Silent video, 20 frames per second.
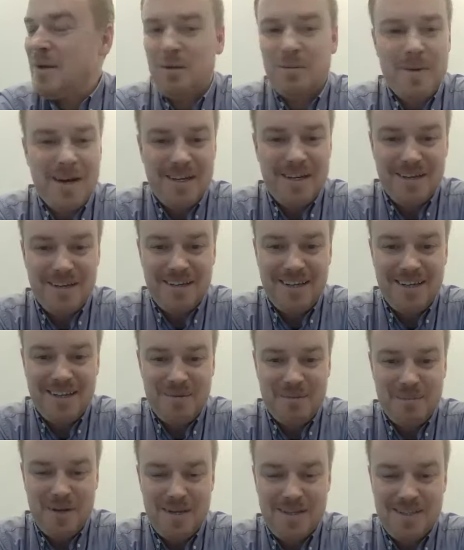miner
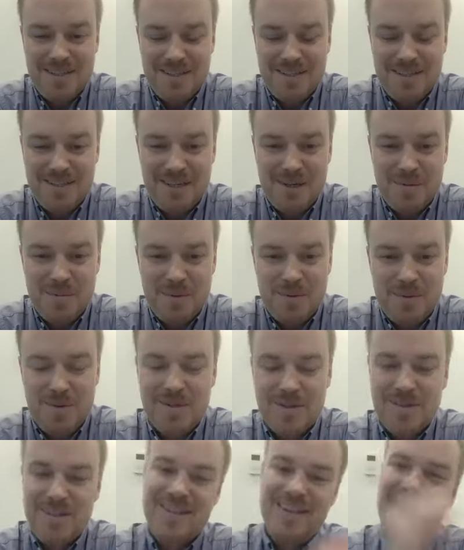based in
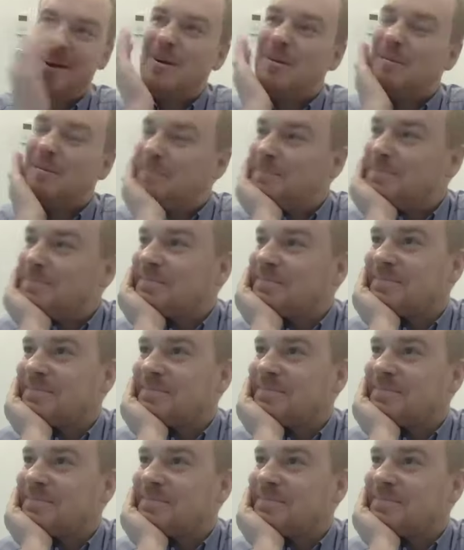Singapore, I